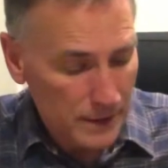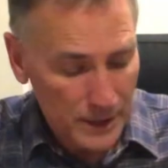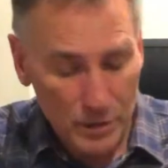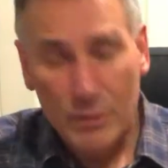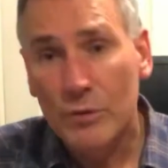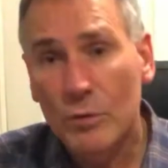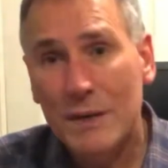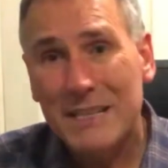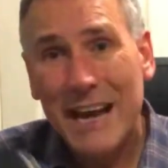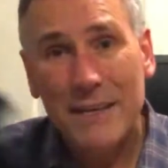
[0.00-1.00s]
you can
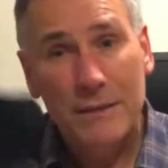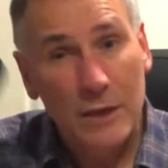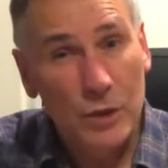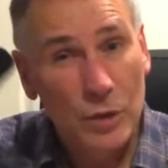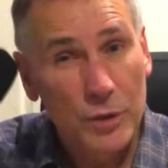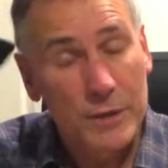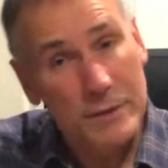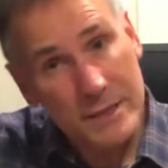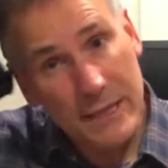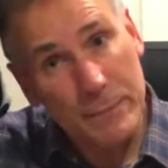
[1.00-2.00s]
always add a hood
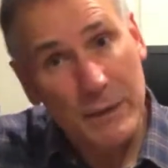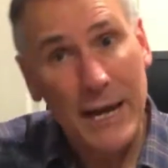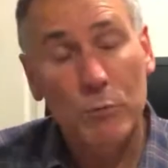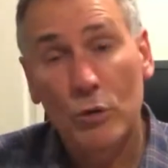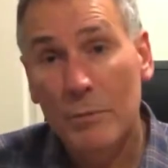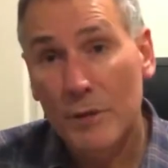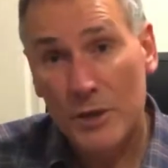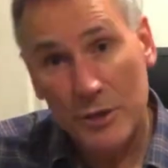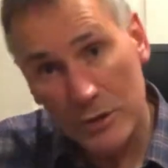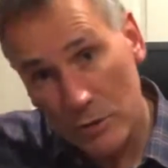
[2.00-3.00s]
to keep your head warm,
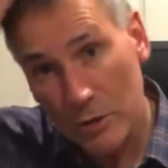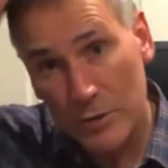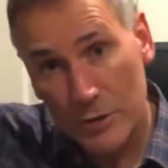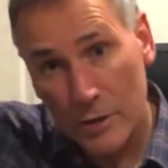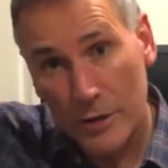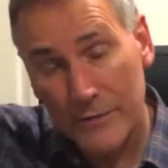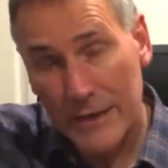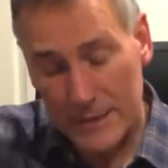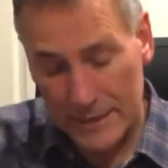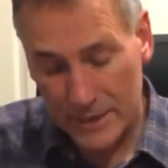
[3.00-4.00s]
because you do lose a lot of
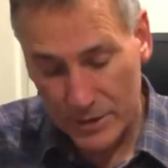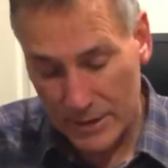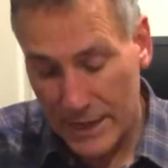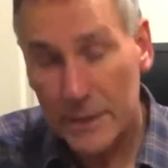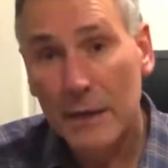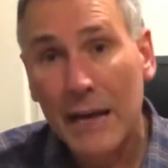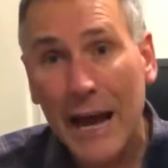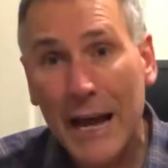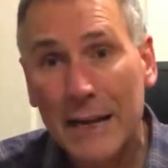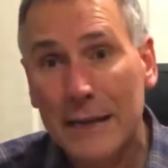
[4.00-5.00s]
heat out of your head,
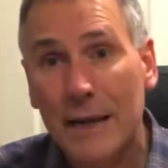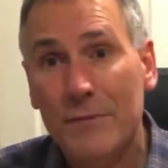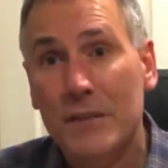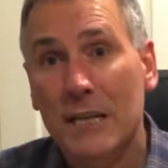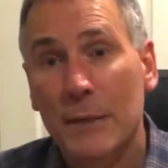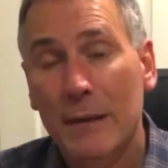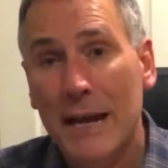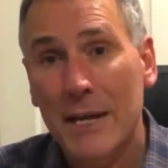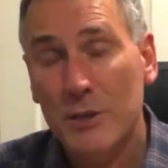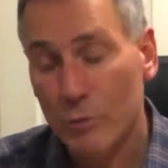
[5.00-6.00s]
and gloves to keep your
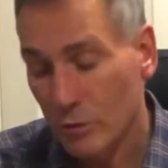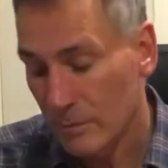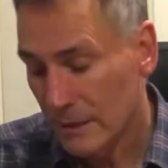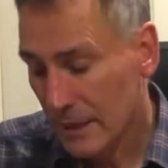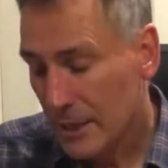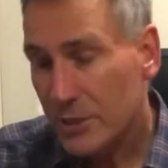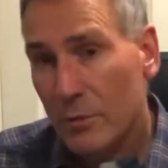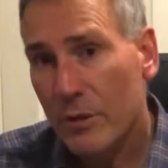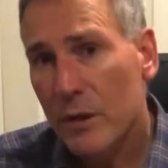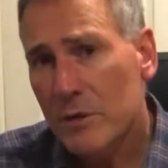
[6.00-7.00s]
hands warm. So
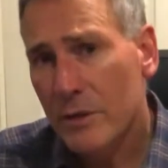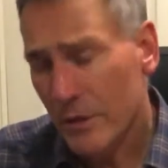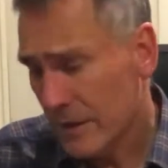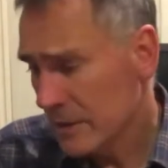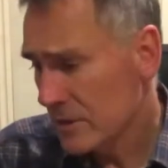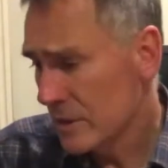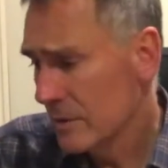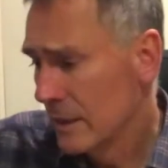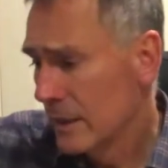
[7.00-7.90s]
those are the things to